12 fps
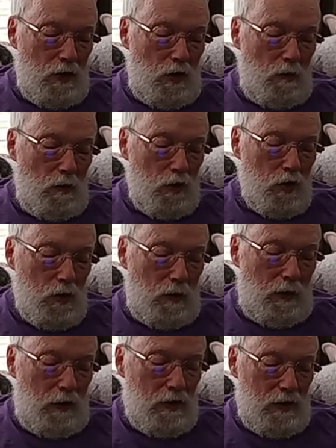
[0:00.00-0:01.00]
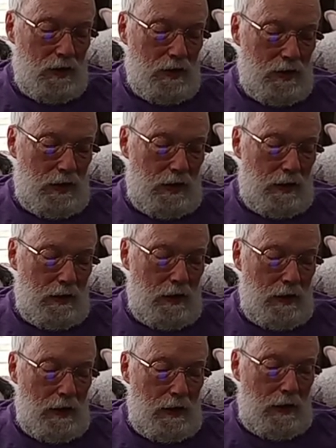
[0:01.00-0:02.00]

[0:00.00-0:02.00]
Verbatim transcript: and you will surely succeed.